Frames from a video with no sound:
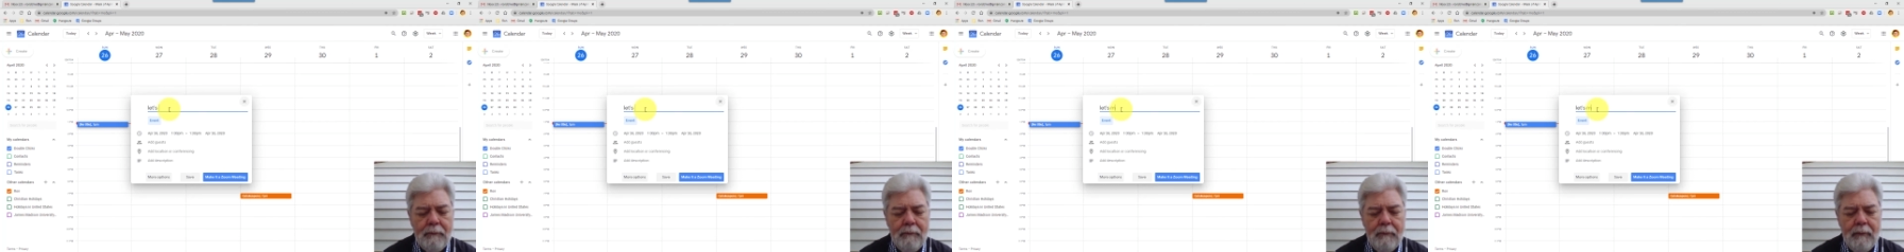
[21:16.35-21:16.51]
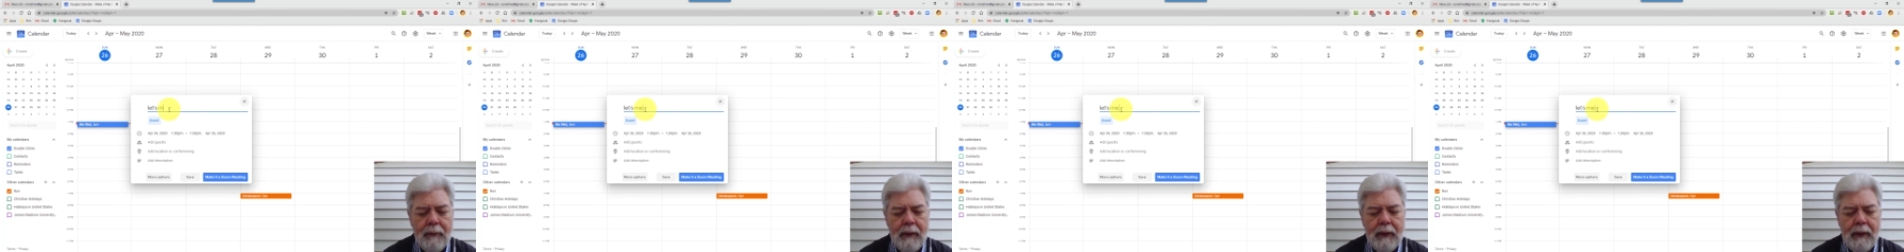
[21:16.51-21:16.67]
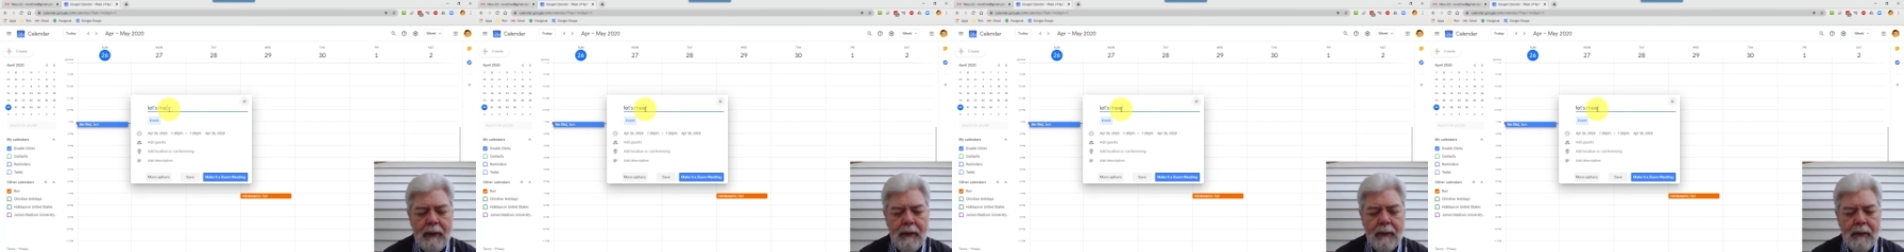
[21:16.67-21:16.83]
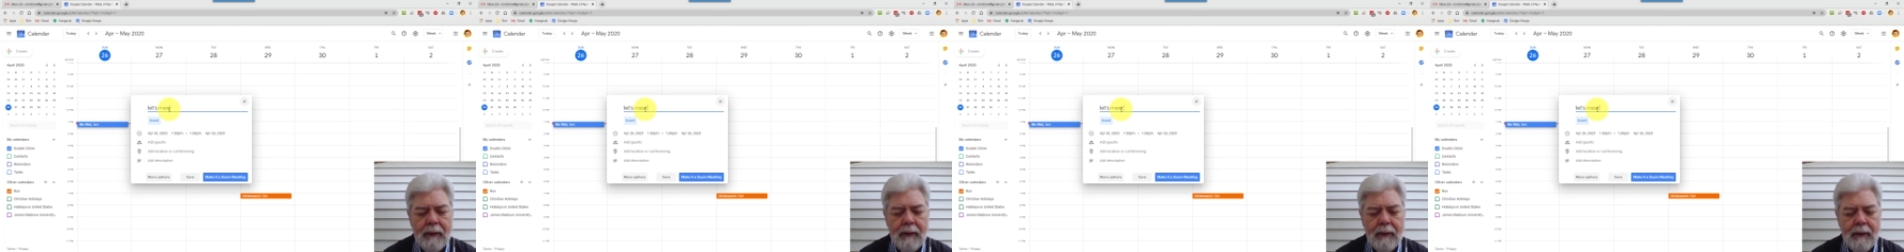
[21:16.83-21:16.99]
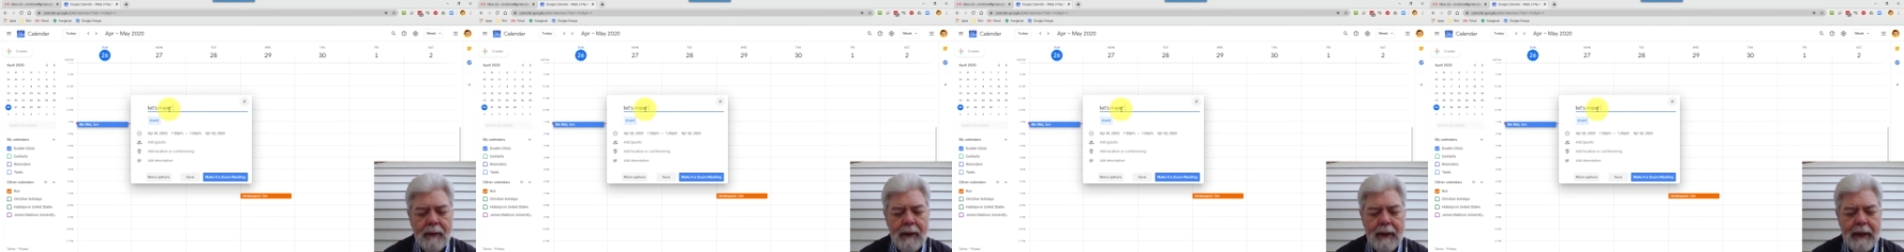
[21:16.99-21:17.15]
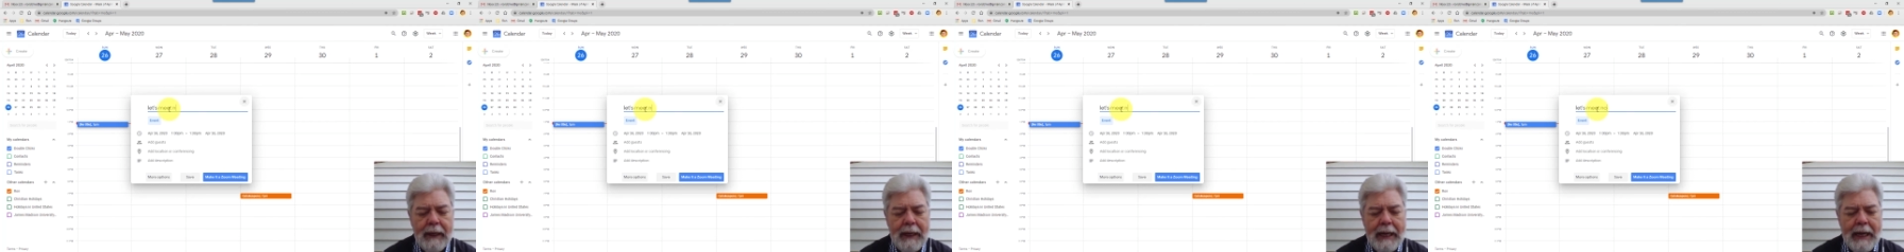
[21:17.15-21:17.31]
meet
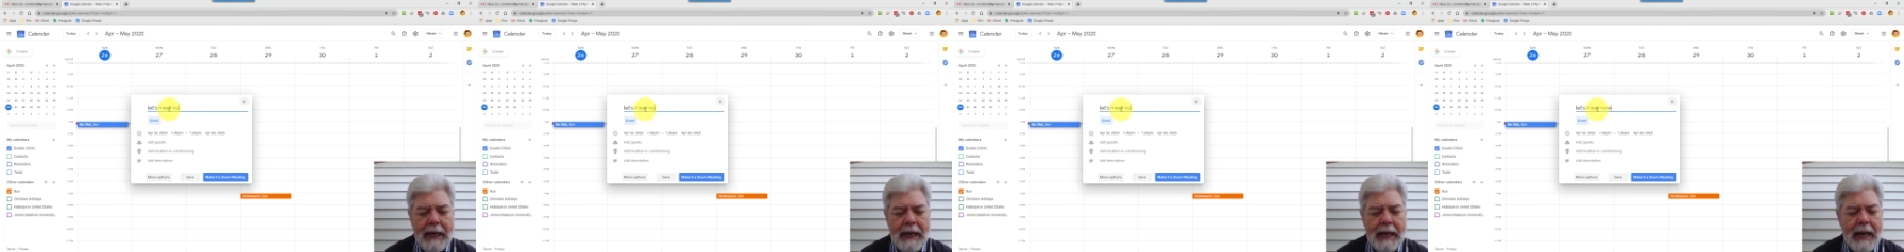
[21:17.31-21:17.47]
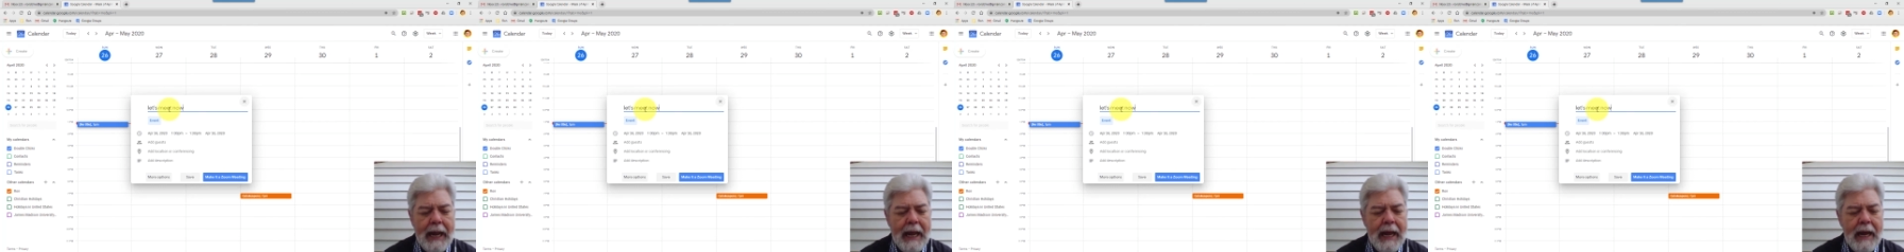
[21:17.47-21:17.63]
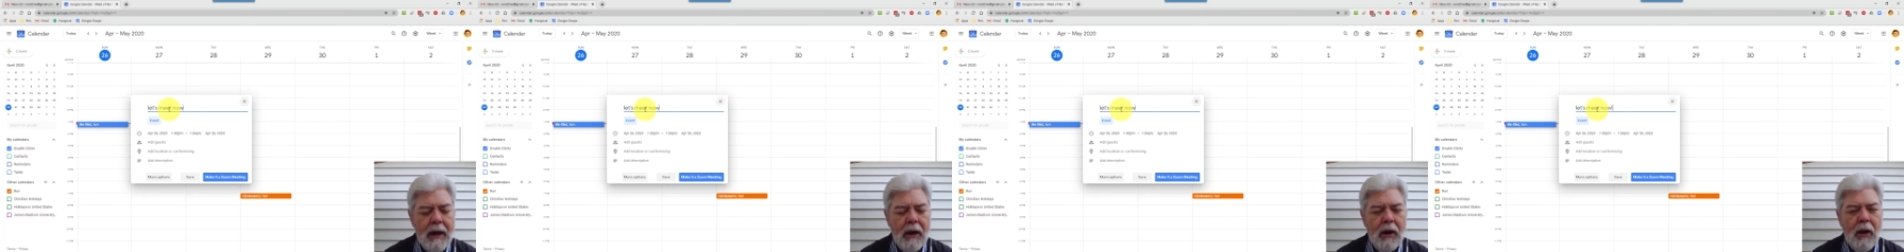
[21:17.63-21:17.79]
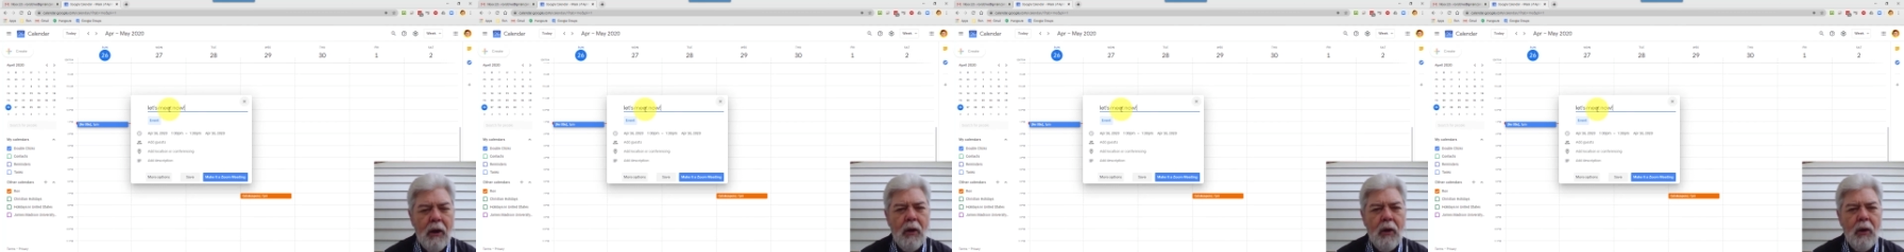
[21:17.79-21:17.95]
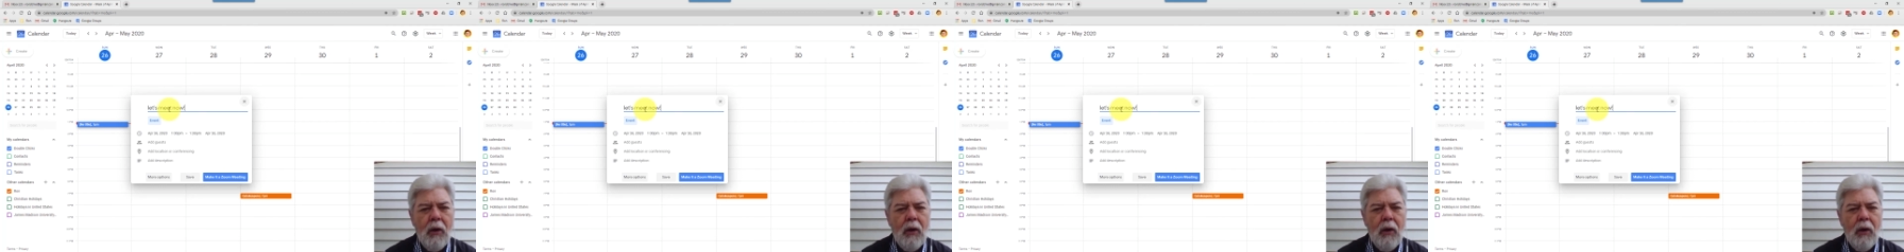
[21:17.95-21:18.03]
now.